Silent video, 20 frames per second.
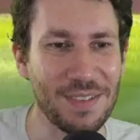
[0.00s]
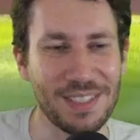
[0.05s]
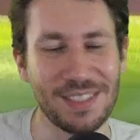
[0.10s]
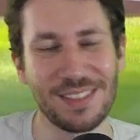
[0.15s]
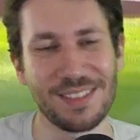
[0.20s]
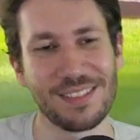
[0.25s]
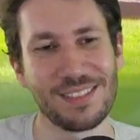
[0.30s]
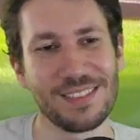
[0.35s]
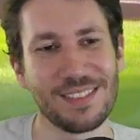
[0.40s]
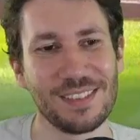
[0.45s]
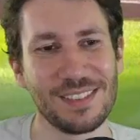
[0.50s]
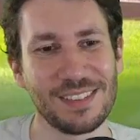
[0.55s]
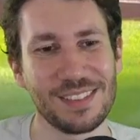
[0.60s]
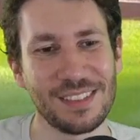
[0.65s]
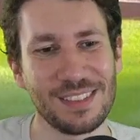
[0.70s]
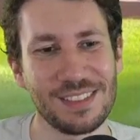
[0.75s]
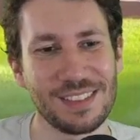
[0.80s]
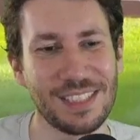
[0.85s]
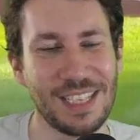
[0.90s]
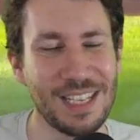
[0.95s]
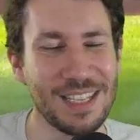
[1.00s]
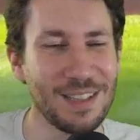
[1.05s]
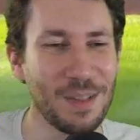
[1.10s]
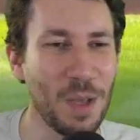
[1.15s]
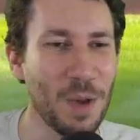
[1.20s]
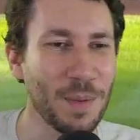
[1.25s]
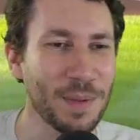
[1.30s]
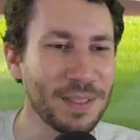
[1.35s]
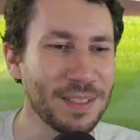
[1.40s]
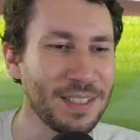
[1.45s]
it. Get
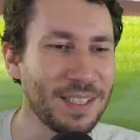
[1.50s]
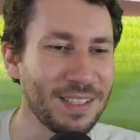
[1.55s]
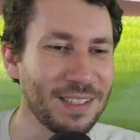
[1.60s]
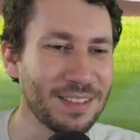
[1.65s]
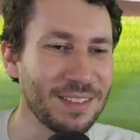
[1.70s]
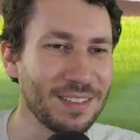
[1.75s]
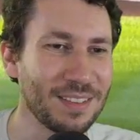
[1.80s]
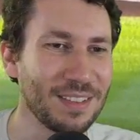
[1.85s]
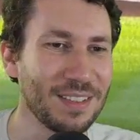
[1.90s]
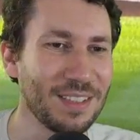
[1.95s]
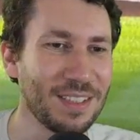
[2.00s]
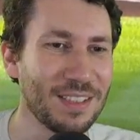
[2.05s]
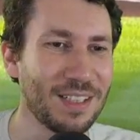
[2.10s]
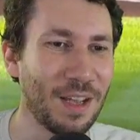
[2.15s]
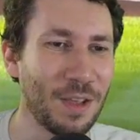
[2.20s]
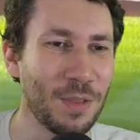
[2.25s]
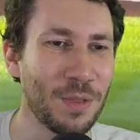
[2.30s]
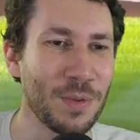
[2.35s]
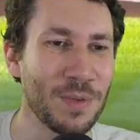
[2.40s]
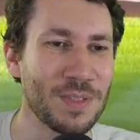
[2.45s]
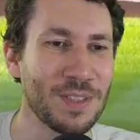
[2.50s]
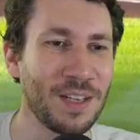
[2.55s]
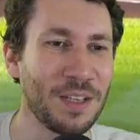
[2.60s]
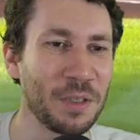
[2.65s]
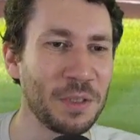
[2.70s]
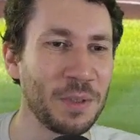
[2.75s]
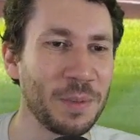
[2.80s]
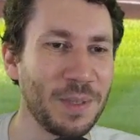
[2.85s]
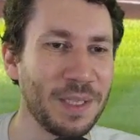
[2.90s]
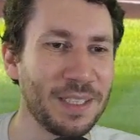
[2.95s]
lower. You gotta. Now you throw
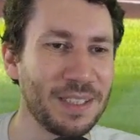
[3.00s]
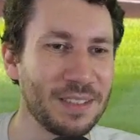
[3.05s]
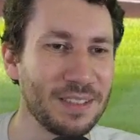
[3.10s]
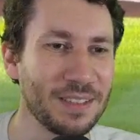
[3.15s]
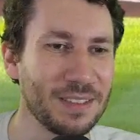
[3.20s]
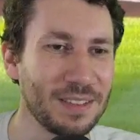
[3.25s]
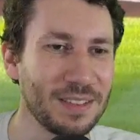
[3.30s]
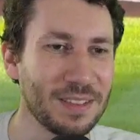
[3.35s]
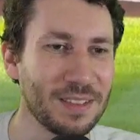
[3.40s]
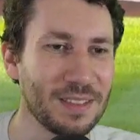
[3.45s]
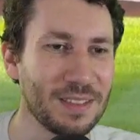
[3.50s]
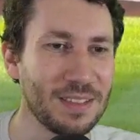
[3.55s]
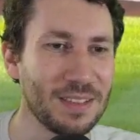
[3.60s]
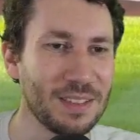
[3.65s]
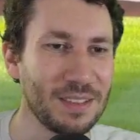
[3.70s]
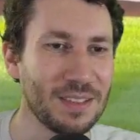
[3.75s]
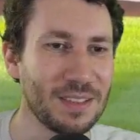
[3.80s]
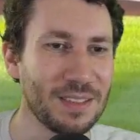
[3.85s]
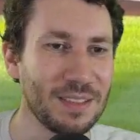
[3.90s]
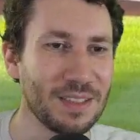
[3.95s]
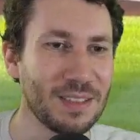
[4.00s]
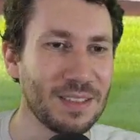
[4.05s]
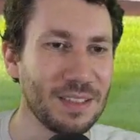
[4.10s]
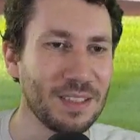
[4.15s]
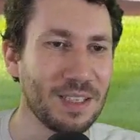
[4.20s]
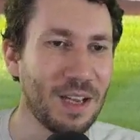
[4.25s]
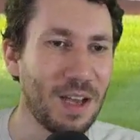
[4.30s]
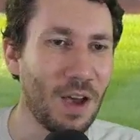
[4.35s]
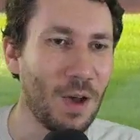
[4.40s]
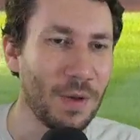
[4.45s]
slider away.
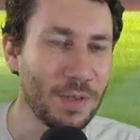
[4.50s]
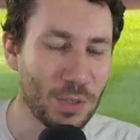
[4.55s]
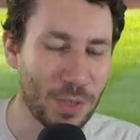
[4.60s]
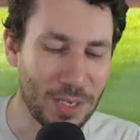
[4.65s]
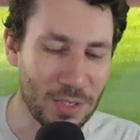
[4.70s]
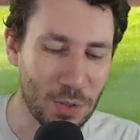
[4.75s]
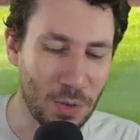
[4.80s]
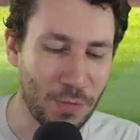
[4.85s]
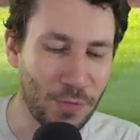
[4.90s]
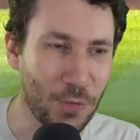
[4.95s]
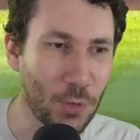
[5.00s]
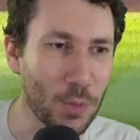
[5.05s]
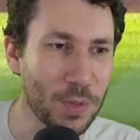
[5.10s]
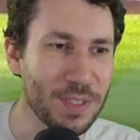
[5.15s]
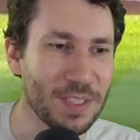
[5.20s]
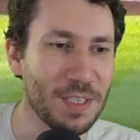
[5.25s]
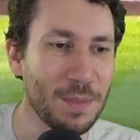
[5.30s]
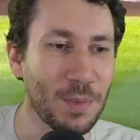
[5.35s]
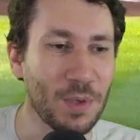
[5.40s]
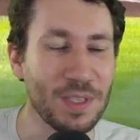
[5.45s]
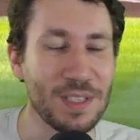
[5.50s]
Oh, he tries to go four-seamer